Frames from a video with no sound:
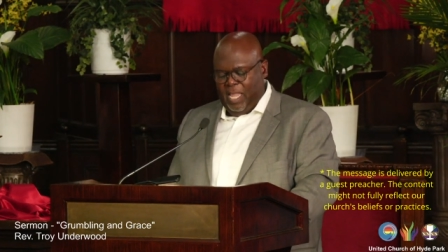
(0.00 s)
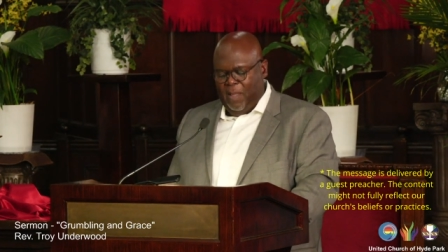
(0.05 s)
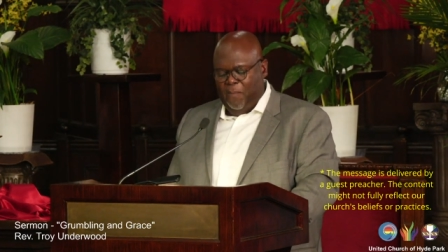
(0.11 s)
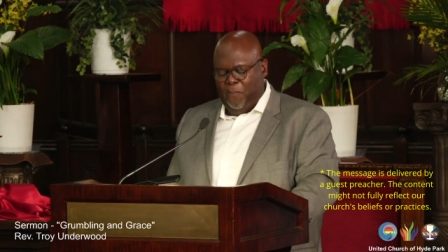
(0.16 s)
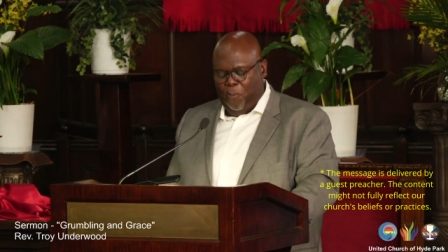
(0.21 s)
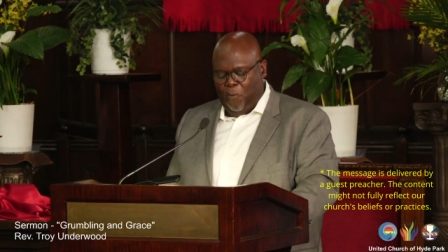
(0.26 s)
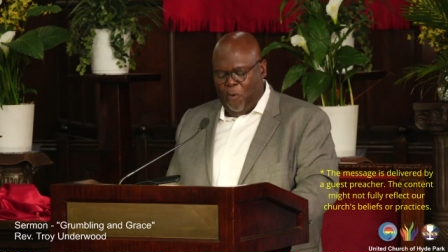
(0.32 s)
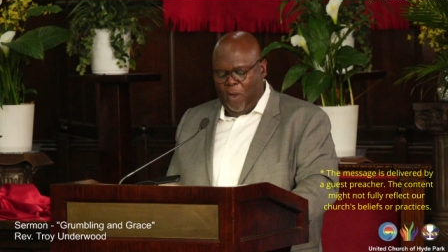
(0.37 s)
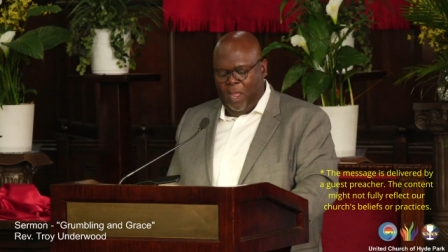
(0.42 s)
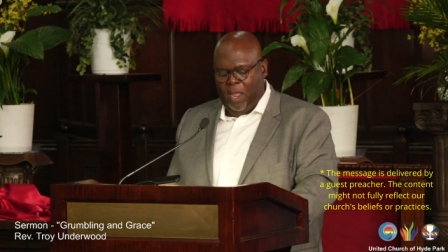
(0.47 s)
in
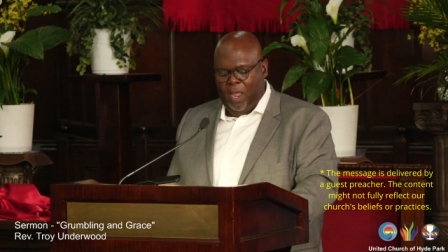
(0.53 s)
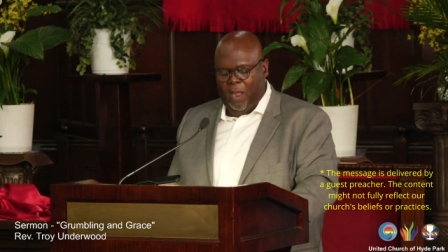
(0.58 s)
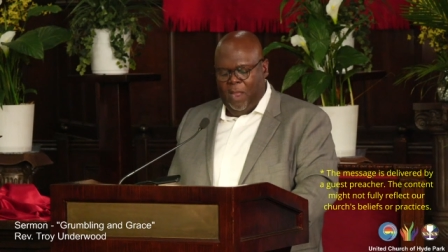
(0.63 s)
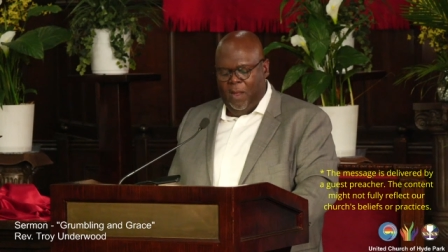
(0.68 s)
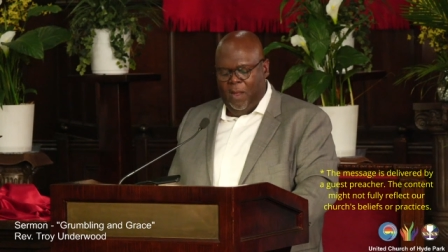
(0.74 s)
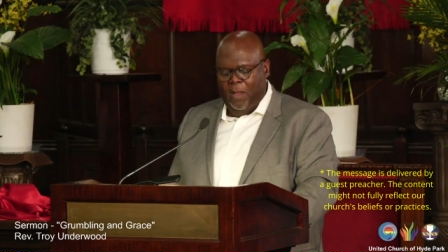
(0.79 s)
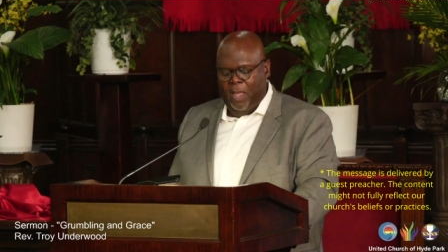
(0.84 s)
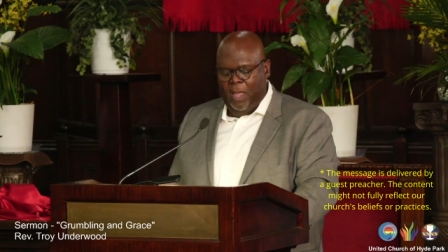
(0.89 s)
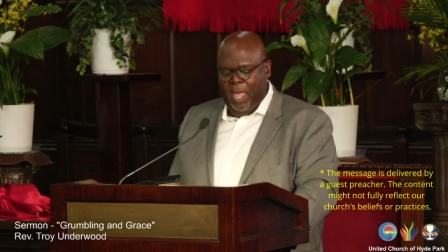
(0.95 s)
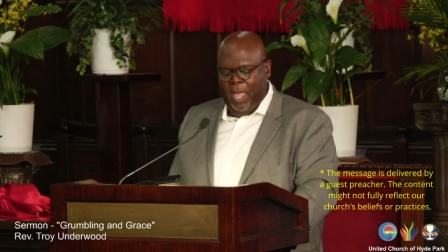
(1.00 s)
prayer.
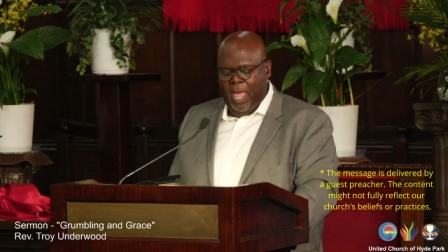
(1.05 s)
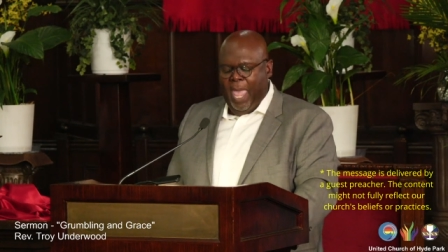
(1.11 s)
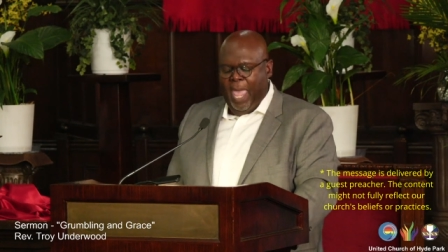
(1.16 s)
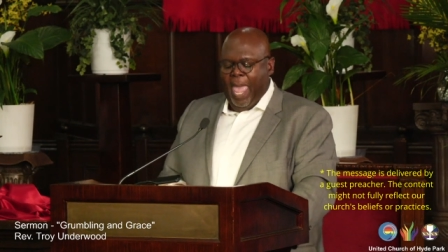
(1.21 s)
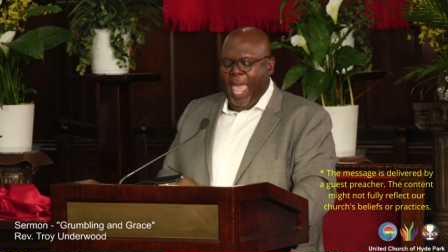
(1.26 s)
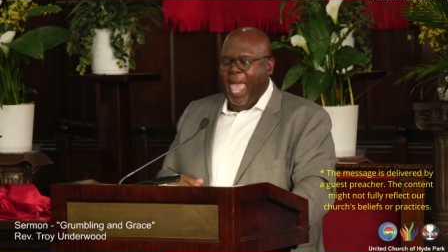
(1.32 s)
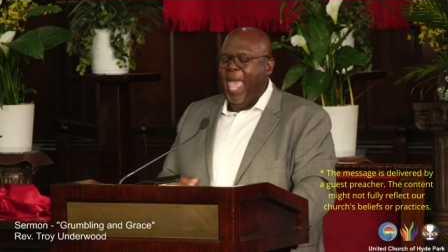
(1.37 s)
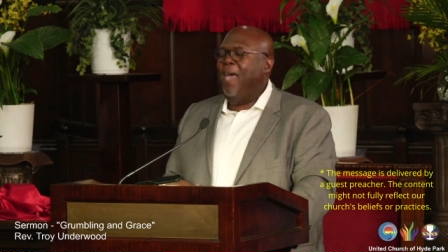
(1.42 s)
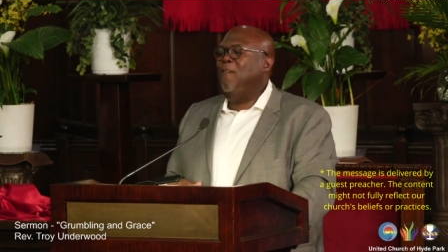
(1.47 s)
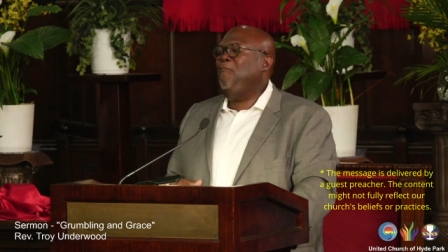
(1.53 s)

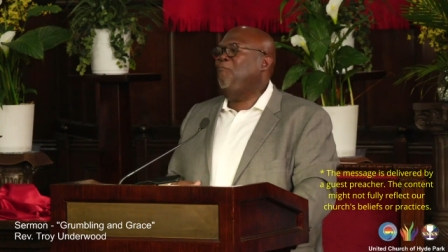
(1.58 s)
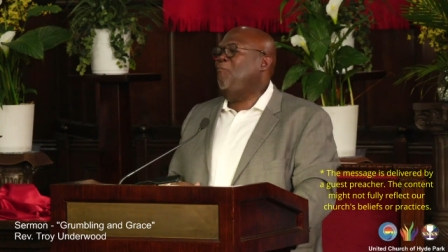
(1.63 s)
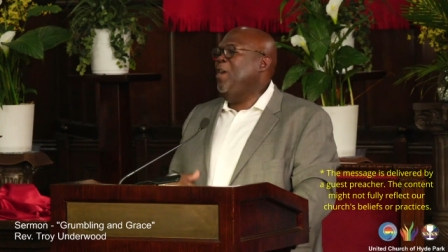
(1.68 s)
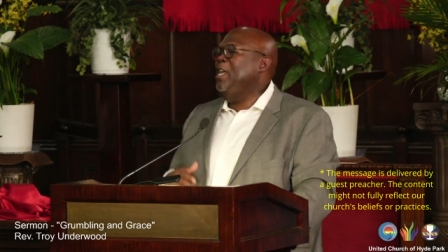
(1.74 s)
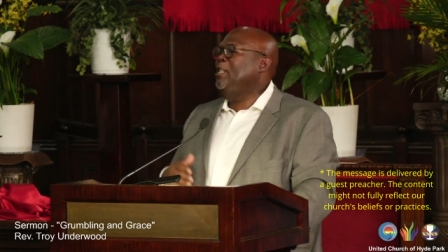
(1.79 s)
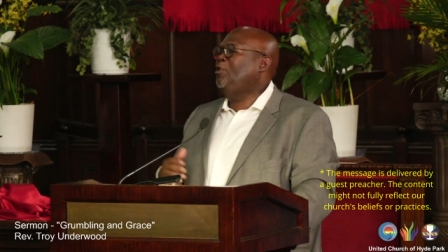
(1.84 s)
Have we